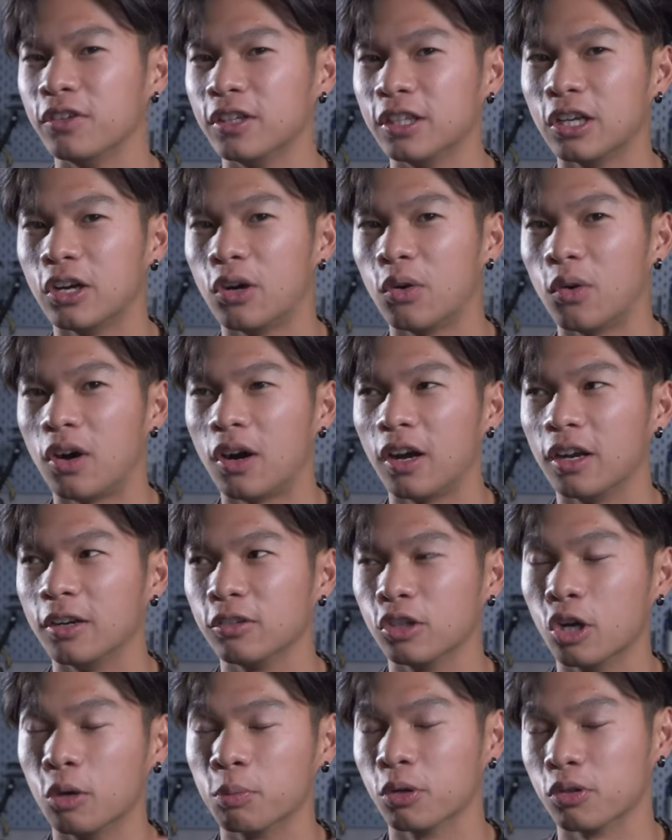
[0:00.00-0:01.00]
video
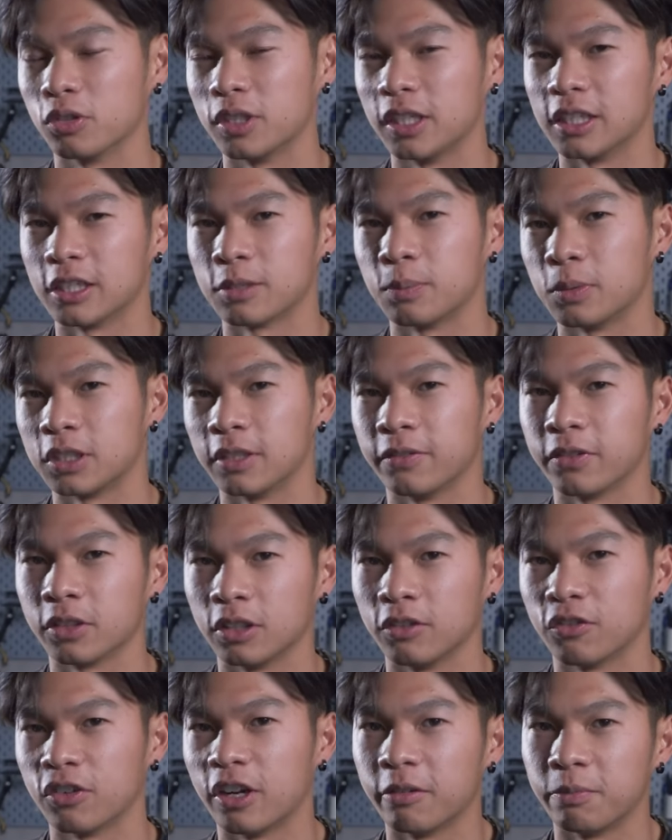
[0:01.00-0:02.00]
on GoPro settings
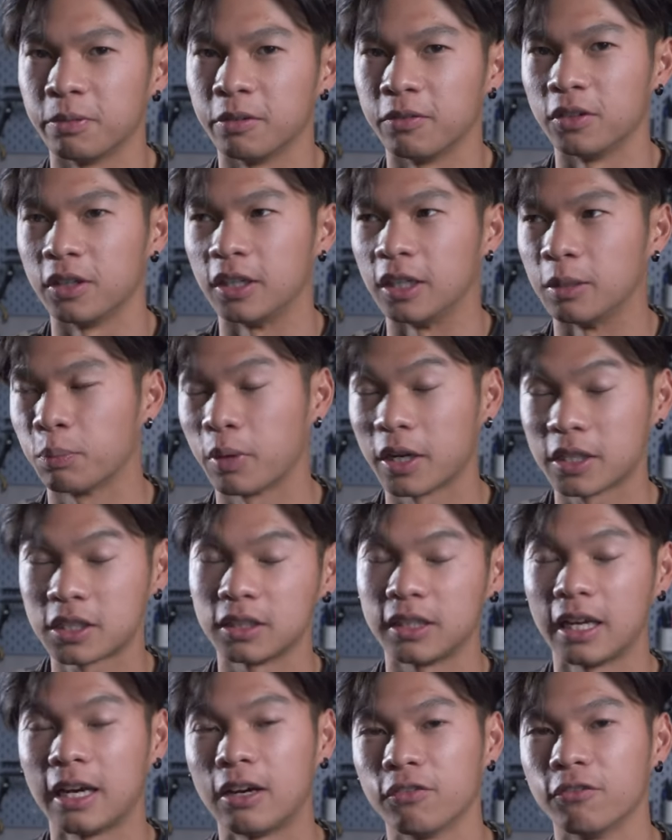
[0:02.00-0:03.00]
specifically for FPV, and he breaks
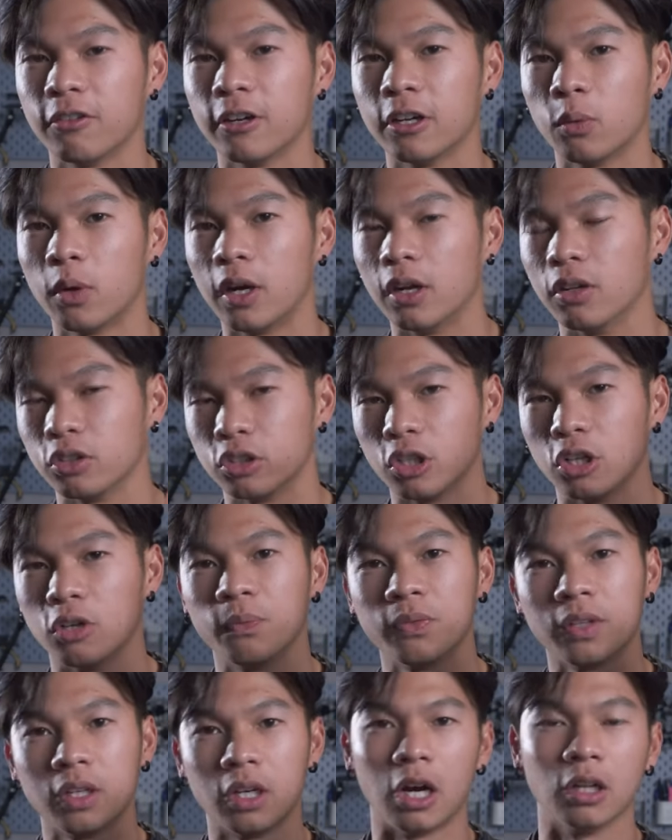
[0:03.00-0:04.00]
it down very well.
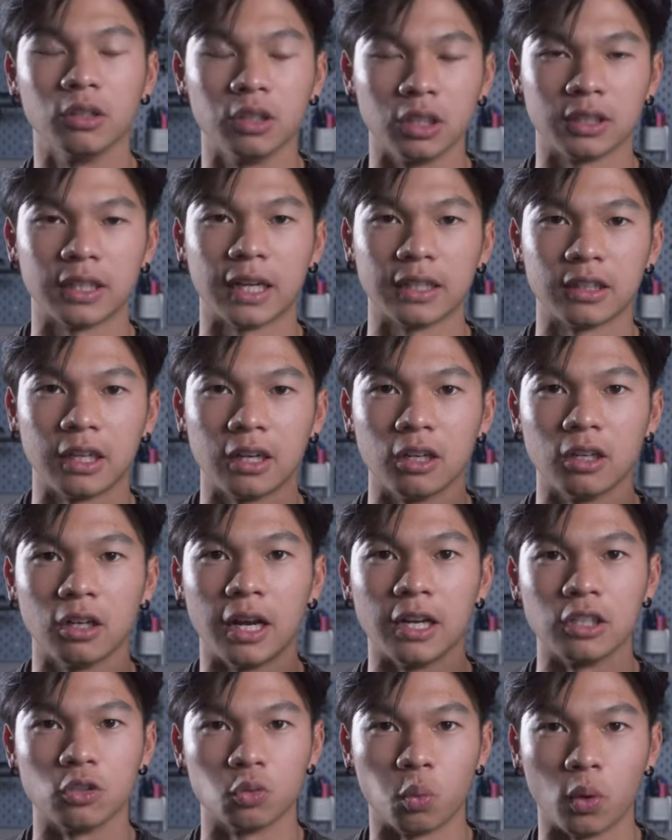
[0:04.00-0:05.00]
So I'll link that there
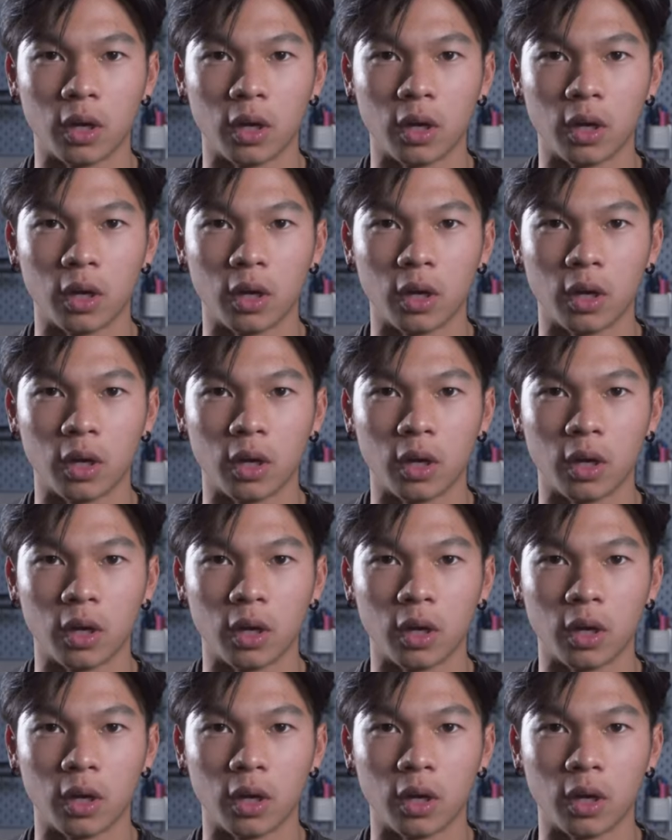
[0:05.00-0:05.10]
as